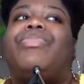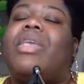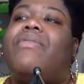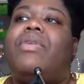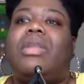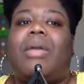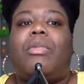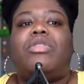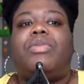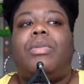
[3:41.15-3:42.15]
I feel like
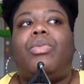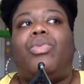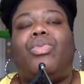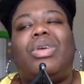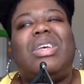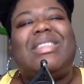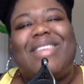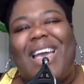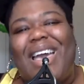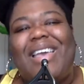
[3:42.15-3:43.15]
most people could
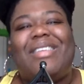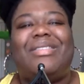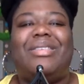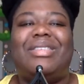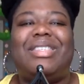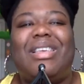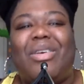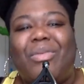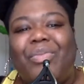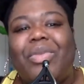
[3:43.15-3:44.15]
not
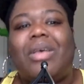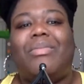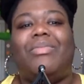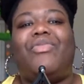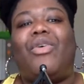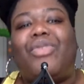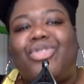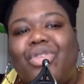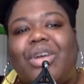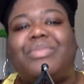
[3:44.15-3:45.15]
still vote for
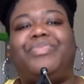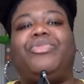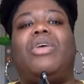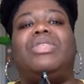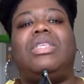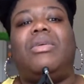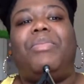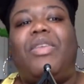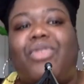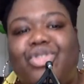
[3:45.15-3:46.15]
Trump or still
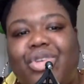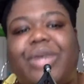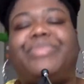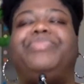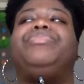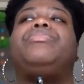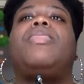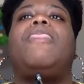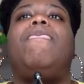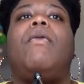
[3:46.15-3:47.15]
be for Trump
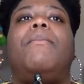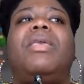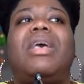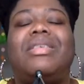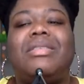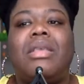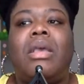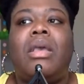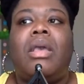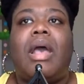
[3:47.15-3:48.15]
because
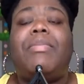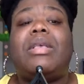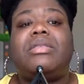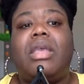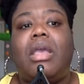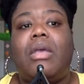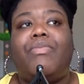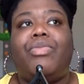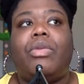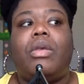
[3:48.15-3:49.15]
I'm not saying
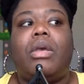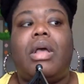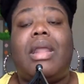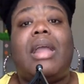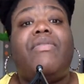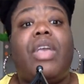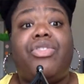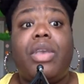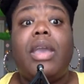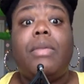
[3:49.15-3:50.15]
a lot of
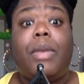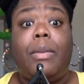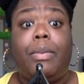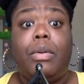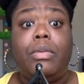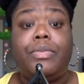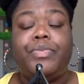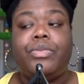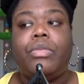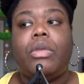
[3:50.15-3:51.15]
educated people
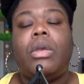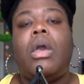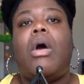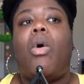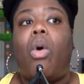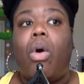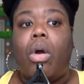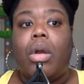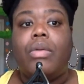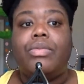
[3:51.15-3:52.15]

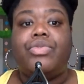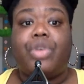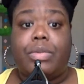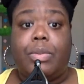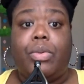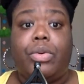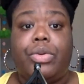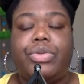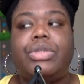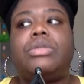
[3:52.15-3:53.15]
or Trump
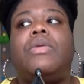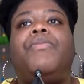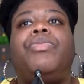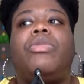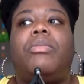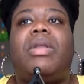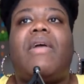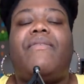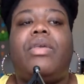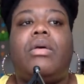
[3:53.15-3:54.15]
supporters, but I
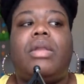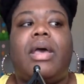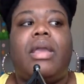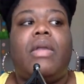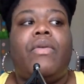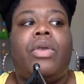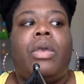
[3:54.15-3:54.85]
feel like